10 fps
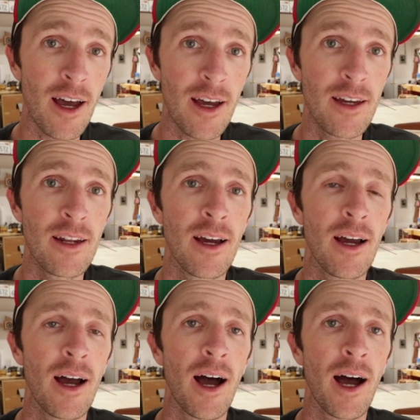cut,
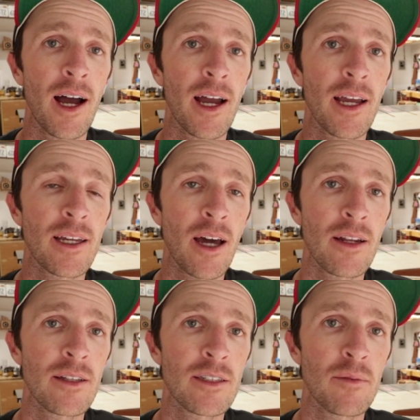I
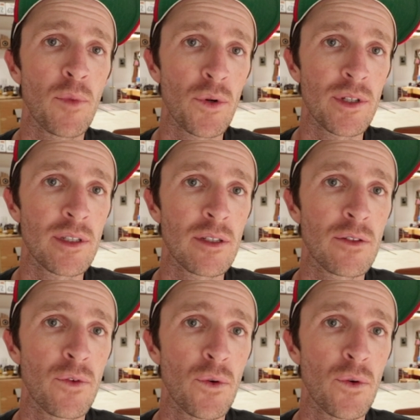cut in some mortises